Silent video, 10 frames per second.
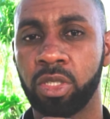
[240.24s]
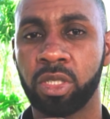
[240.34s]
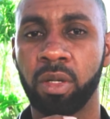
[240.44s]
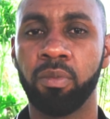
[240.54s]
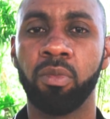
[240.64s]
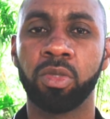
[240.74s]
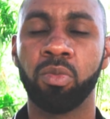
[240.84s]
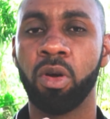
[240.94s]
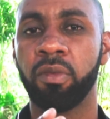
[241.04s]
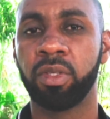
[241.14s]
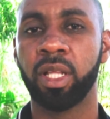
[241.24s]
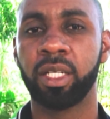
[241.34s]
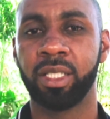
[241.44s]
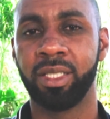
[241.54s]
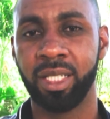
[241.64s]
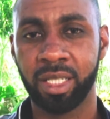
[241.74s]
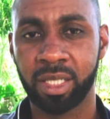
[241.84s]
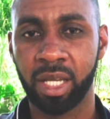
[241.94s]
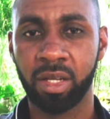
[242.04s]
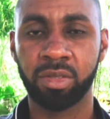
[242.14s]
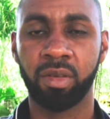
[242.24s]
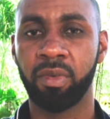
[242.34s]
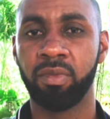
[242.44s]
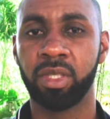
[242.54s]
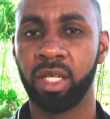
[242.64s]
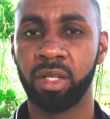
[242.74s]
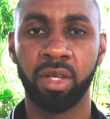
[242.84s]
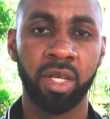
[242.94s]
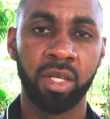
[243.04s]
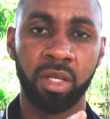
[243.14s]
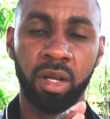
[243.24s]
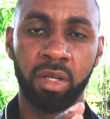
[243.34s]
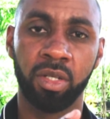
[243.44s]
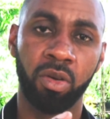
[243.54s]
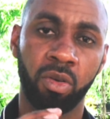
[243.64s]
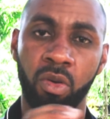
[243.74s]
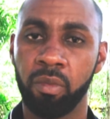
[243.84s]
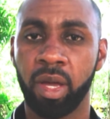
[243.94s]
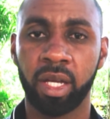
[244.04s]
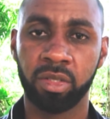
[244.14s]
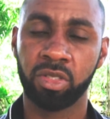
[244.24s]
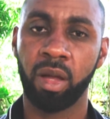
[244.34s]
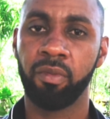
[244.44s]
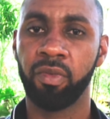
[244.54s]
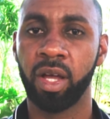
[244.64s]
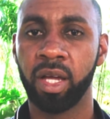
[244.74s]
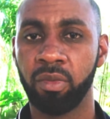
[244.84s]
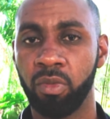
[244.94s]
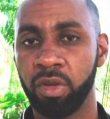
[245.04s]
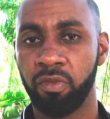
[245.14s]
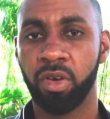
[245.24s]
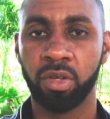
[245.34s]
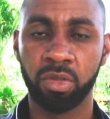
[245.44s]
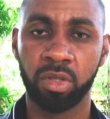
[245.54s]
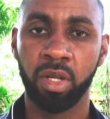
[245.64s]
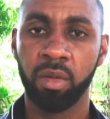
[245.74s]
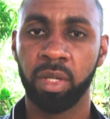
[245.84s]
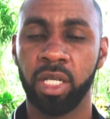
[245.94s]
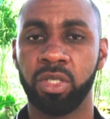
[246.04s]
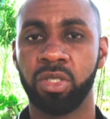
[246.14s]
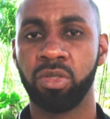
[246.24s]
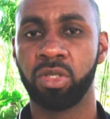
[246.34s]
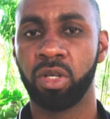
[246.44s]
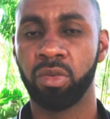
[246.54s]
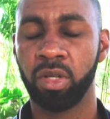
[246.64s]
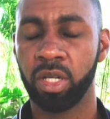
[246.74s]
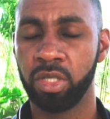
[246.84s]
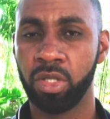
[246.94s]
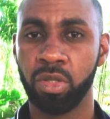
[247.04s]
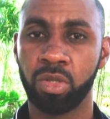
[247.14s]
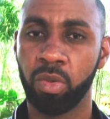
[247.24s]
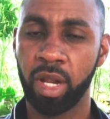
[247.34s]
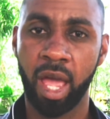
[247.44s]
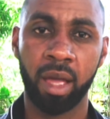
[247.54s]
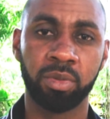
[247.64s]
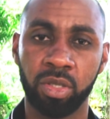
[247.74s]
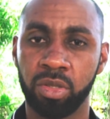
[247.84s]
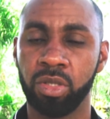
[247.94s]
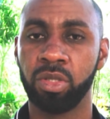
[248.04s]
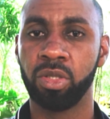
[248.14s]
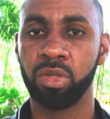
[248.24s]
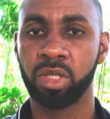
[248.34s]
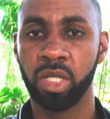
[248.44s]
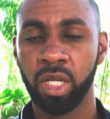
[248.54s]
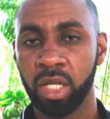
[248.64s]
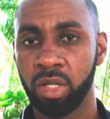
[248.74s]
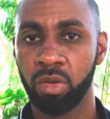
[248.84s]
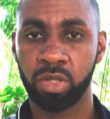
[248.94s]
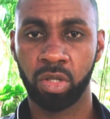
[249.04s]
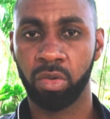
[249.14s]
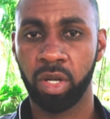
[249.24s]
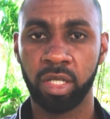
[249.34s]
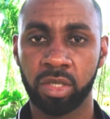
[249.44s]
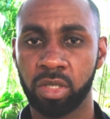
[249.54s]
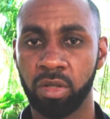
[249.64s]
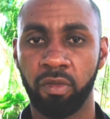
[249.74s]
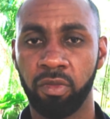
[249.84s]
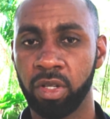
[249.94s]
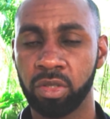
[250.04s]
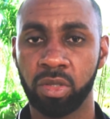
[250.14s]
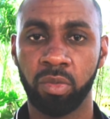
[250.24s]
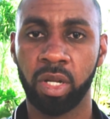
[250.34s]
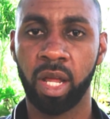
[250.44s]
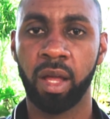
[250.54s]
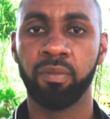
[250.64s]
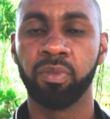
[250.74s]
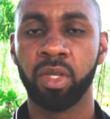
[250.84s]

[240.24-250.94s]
some more of the details of everything, going back in Shopify, what funnel pages you should use, what apps you should use in order to create certain funnels and whatnot.